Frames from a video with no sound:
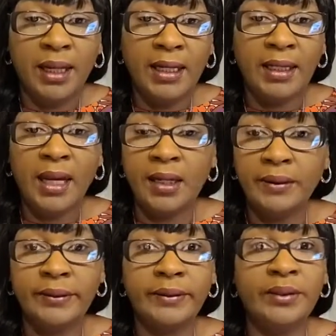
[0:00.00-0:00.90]
And I,
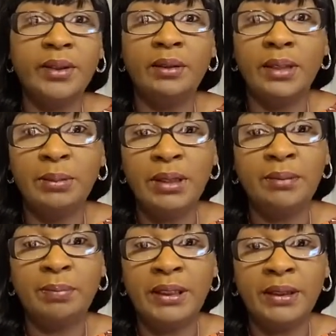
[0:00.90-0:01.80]
you know, let
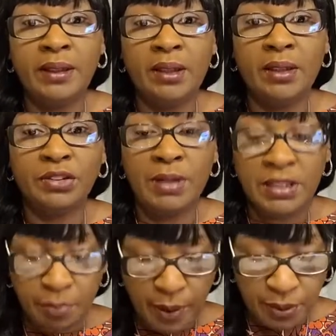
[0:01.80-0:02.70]
me be
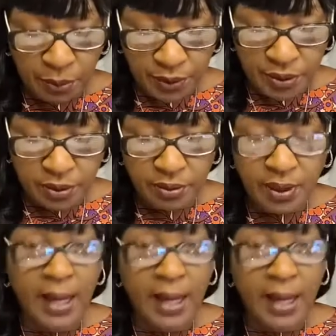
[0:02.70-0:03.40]
transparent with you.